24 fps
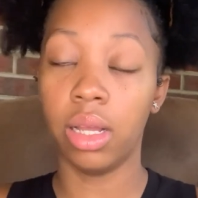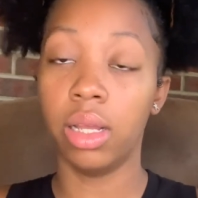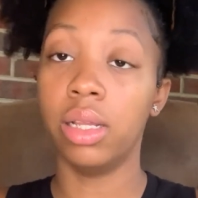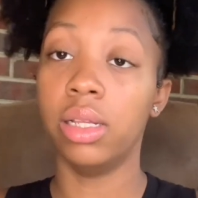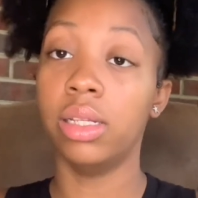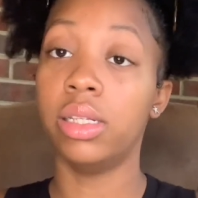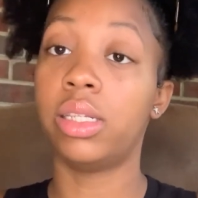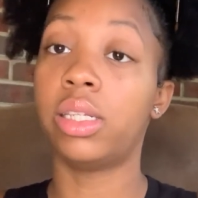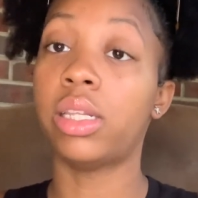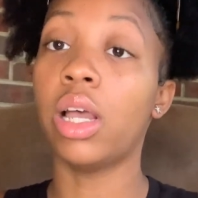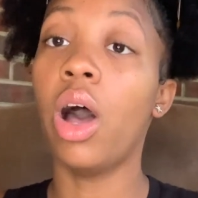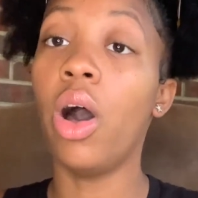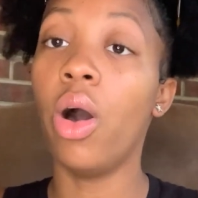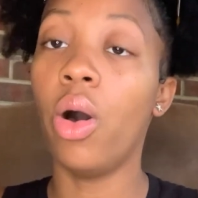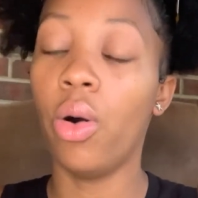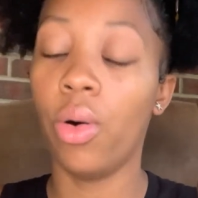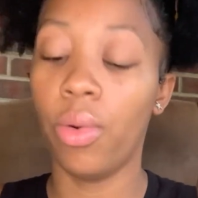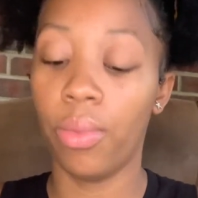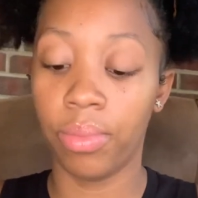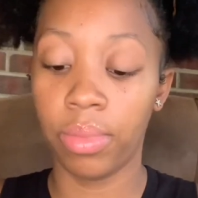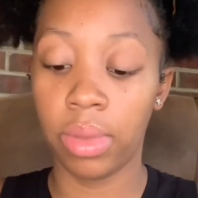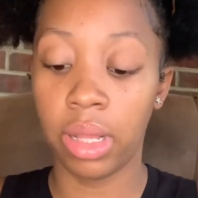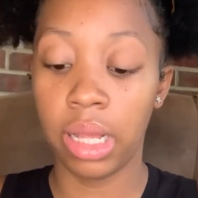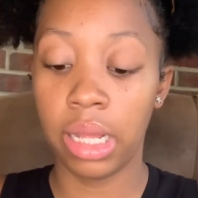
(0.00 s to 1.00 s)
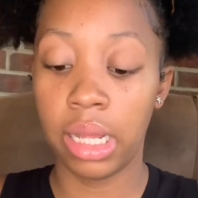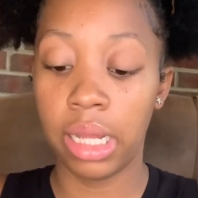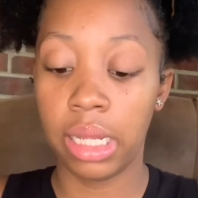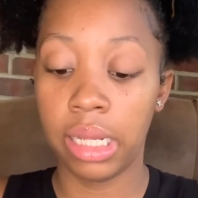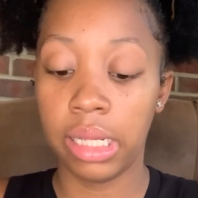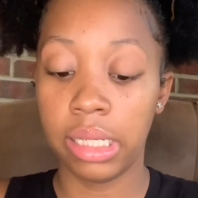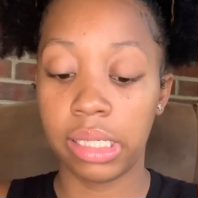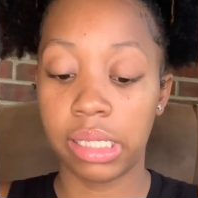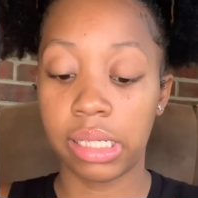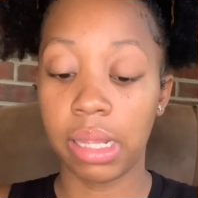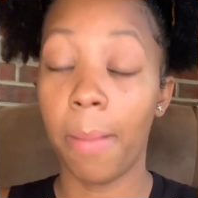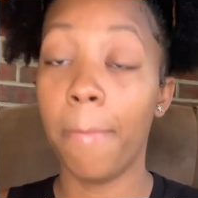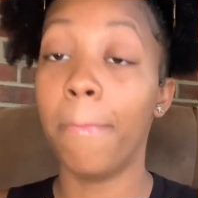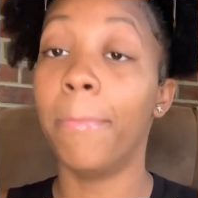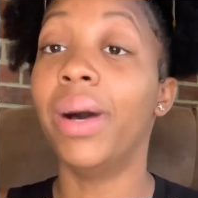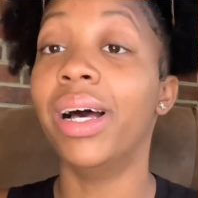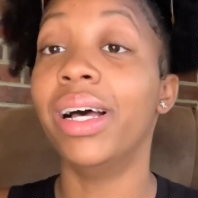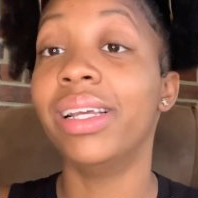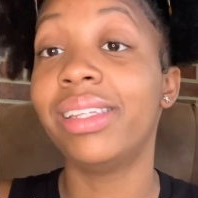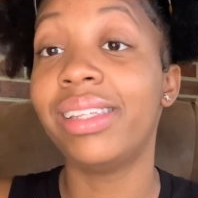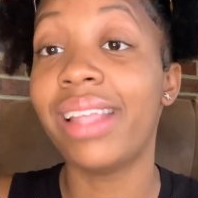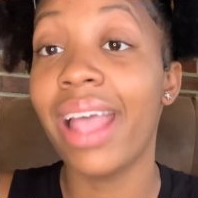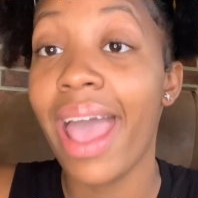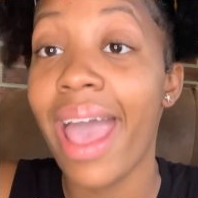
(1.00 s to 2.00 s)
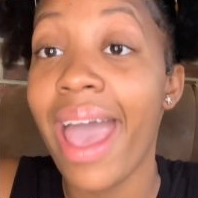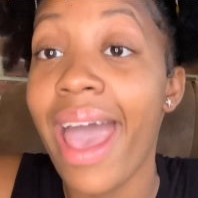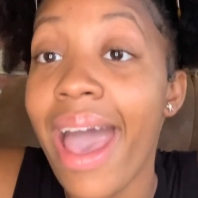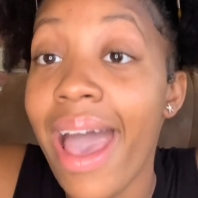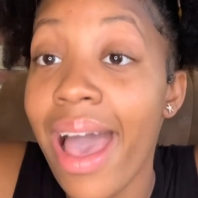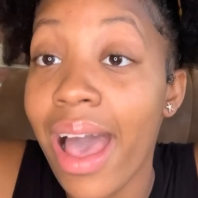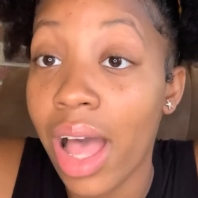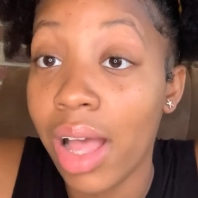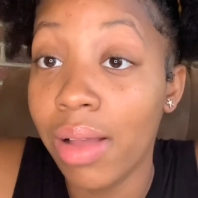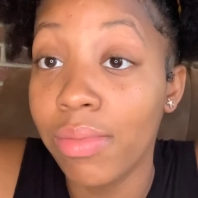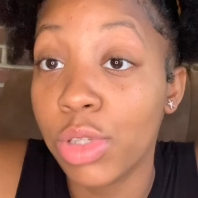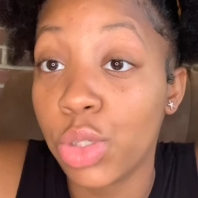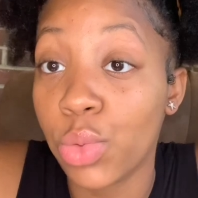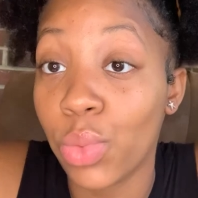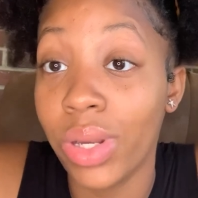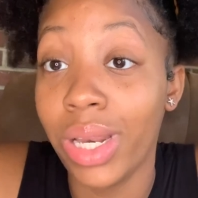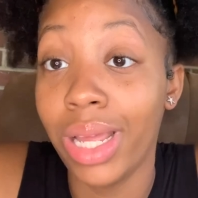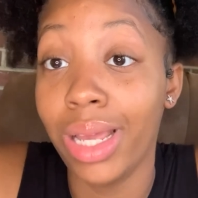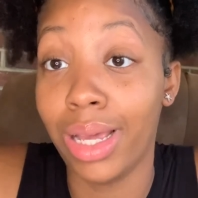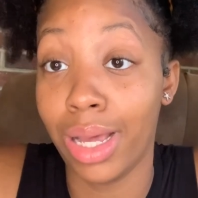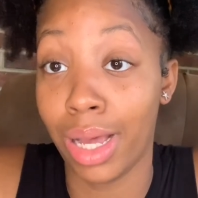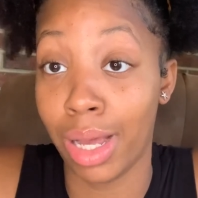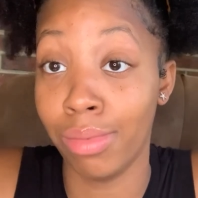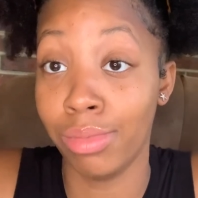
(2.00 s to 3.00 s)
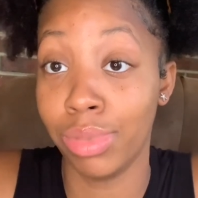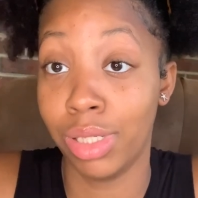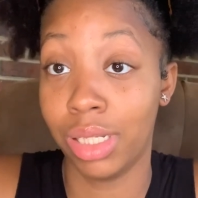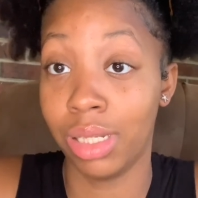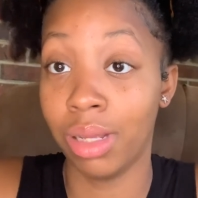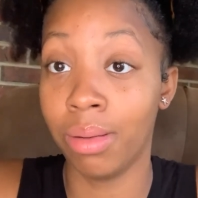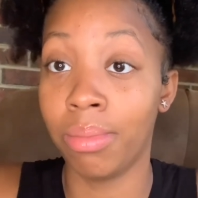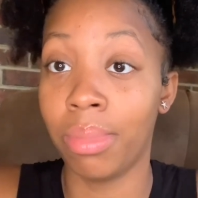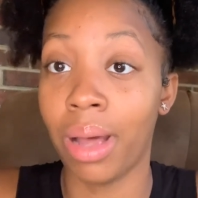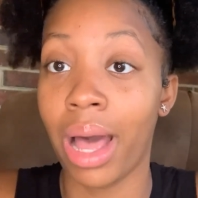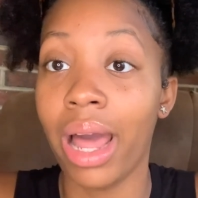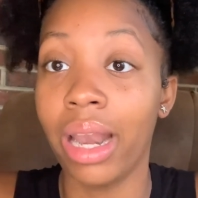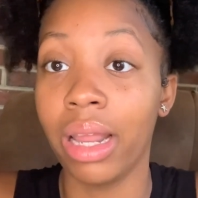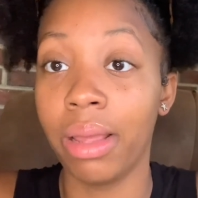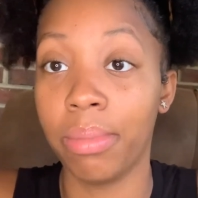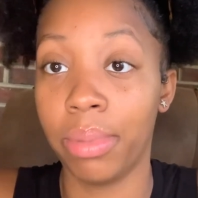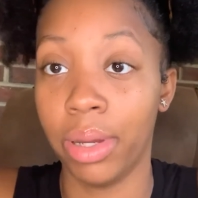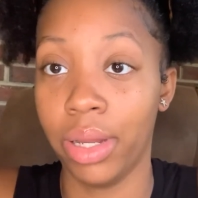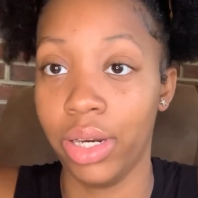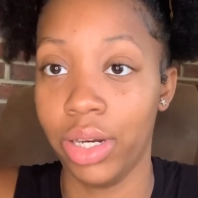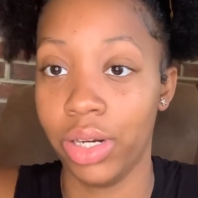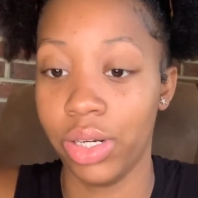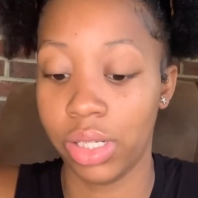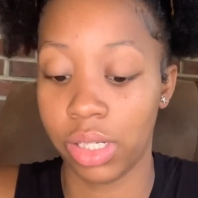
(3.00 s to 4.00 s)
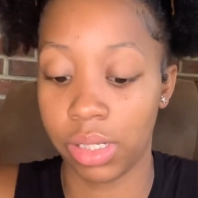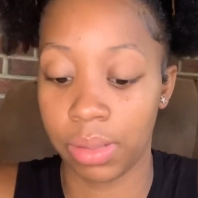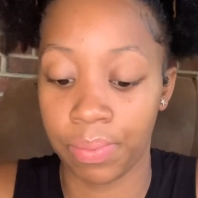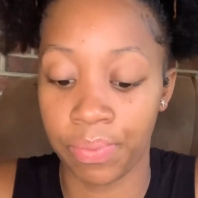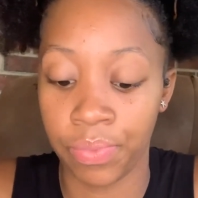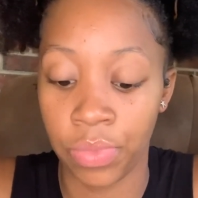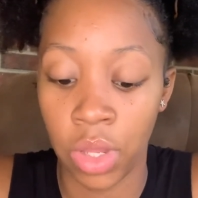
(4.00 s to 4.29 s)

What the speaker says: So some must-haves when it comes to body butters.